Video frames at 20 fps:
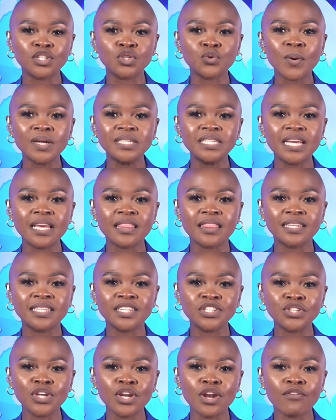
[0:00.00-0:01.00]
20th
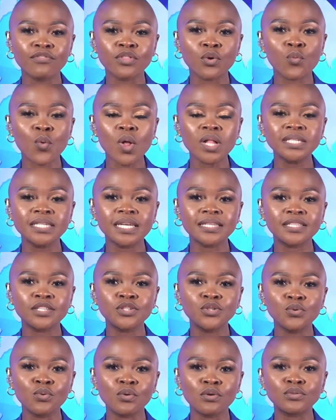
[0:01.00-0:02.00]
edition of the Walter
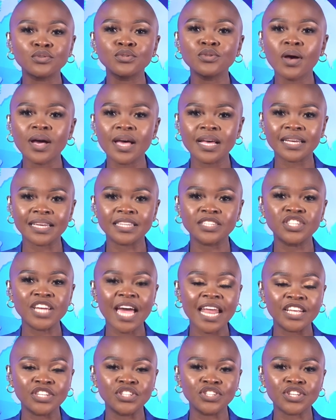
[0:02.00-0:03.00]
Sisulu Soccer
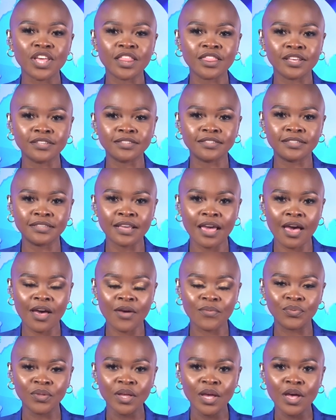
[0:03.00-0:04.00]
Challenge this
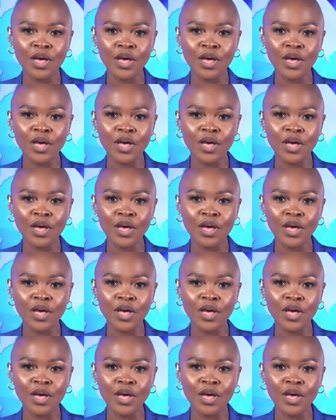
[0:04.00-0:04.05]
year.